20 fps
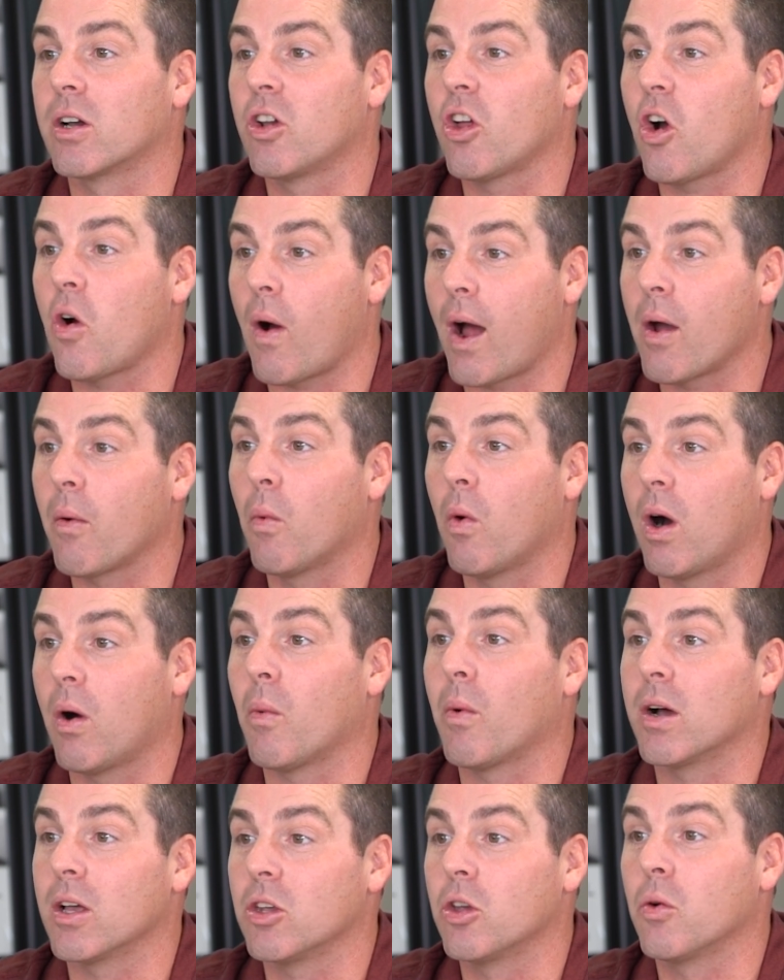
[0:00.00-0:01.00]
no, I want
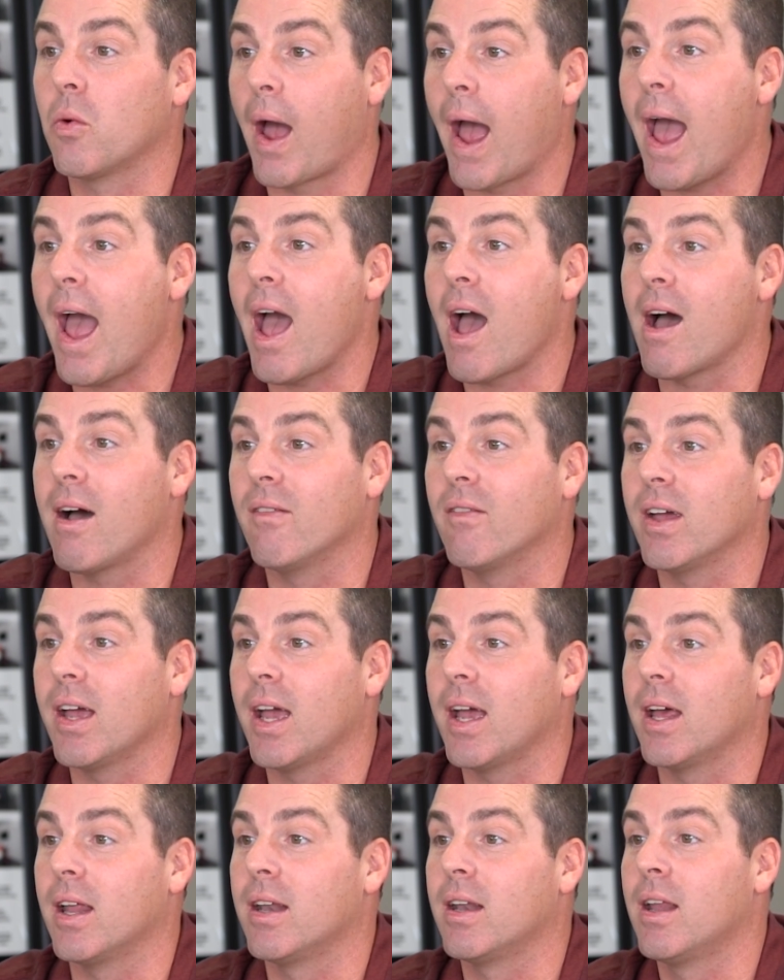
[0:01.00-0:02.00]
what you have.
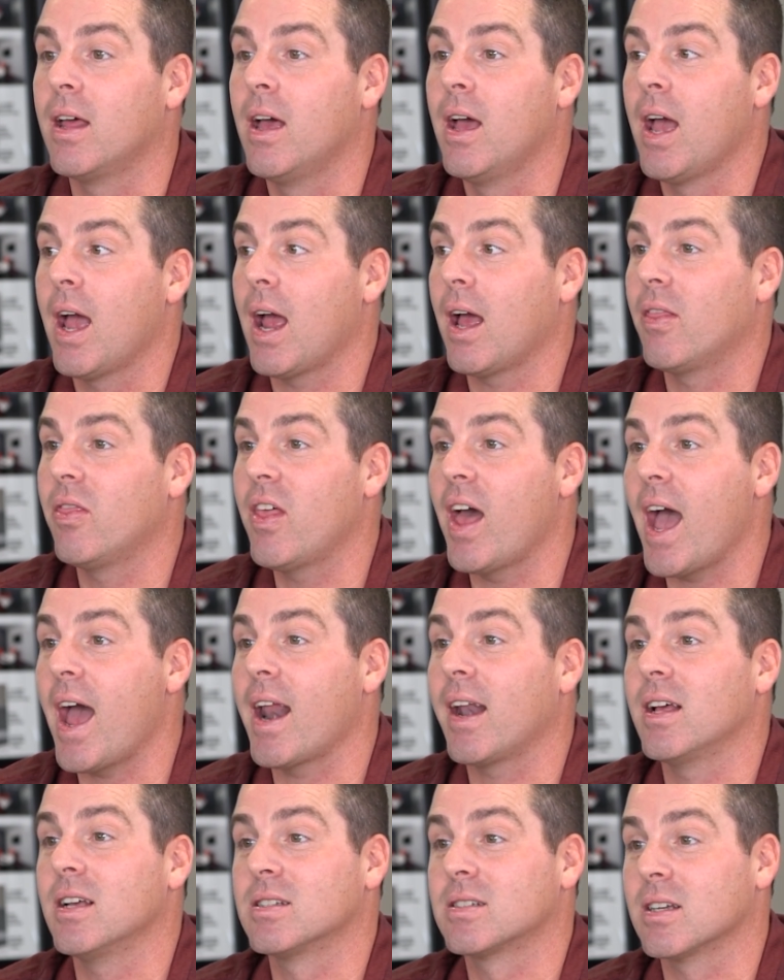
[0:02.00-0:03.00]
And
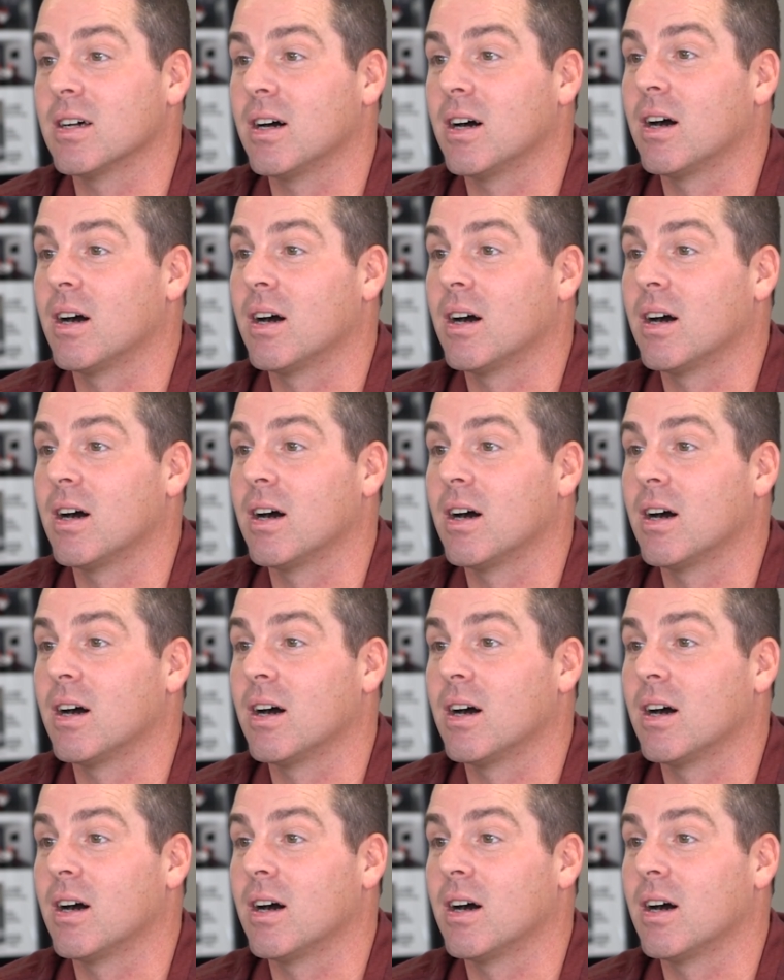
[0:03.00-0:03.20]
that is